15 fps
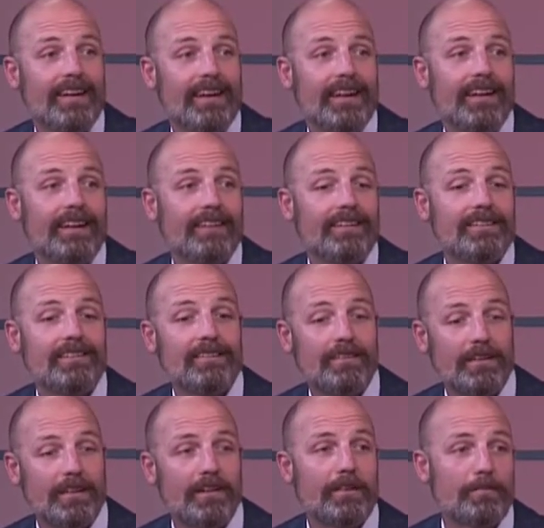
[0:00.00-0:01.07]
and
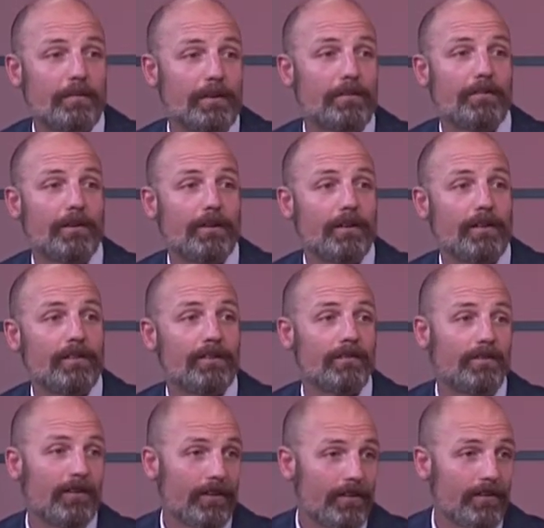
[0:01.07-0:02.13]
it's been a very,
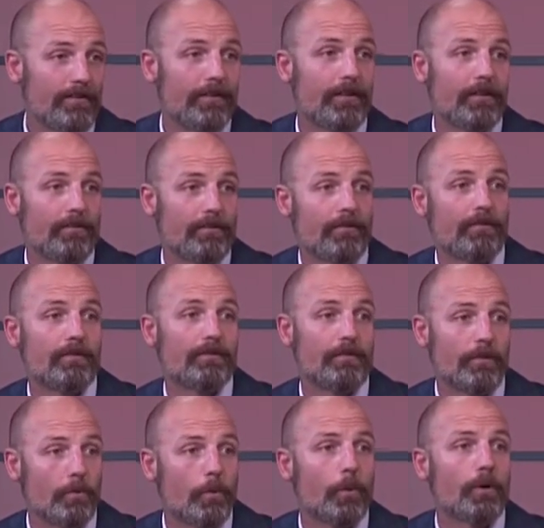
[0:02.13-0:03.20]
very, very
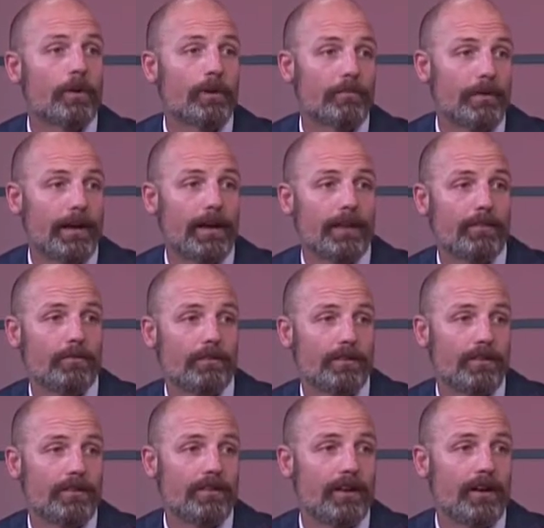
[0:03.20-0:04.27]
rewarding path, which
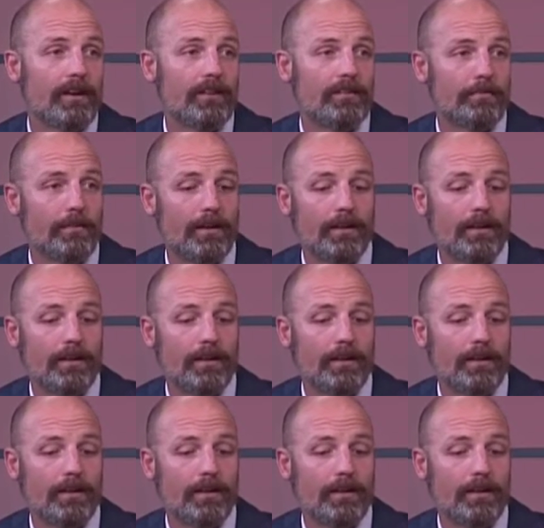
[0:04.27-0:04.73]
is nice. But